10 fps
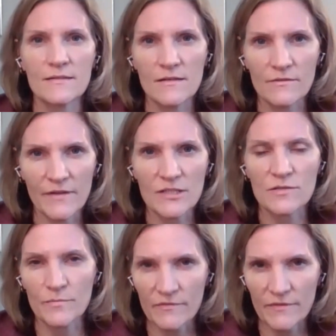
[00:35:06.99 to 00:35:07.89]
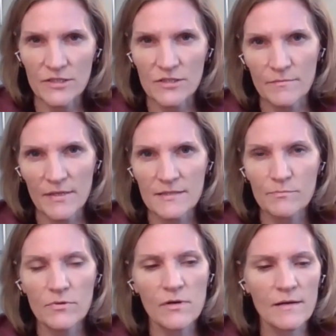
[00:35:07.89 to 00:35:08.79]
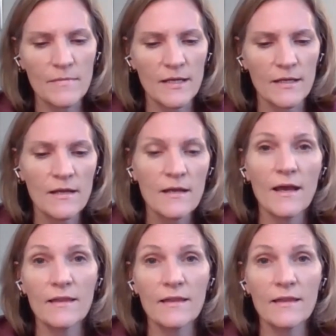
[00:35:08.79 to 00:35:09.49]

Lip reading: and intervention prevention-based programming